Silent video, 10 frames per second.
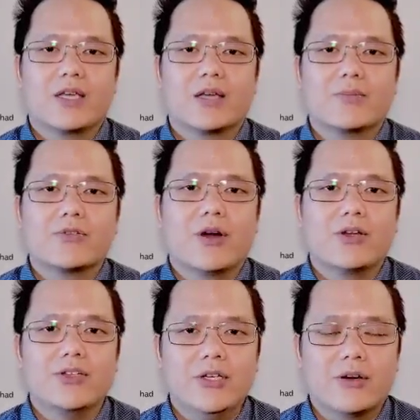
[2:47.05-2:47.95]
income
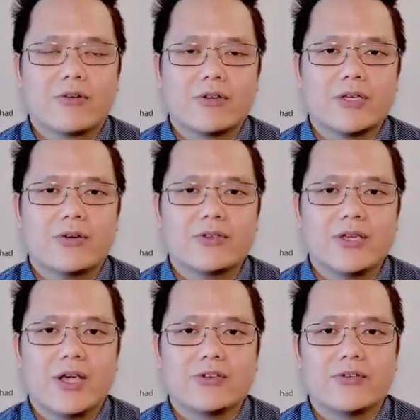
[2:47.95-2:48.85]
strategy across Southeast
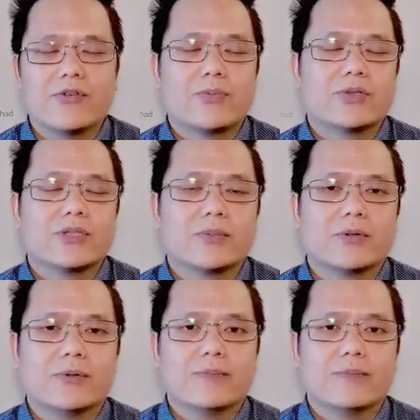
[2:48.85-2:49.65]
Asia for Principal.